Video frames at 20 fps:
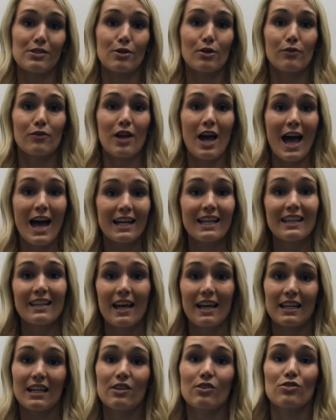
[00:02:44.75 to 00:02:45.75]
So if you're adding
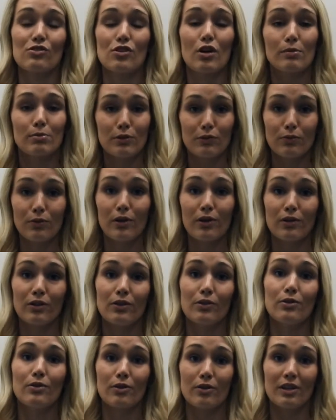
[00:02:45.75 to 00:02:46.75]
that in on top of what
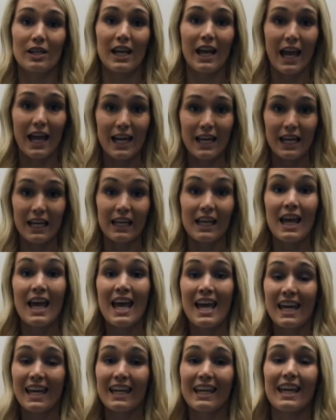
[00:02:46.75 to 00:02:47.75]
you're already eating,
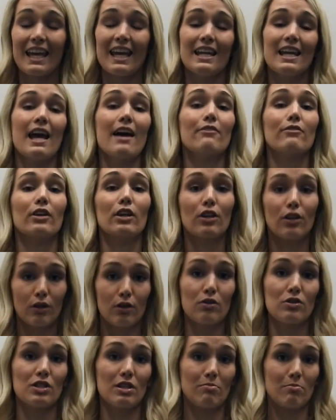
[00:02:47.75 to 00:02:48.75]
it can have a
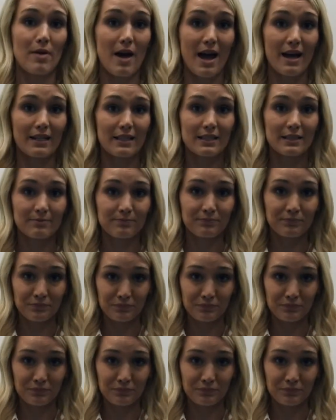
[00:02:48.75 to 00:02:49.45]
huge impact.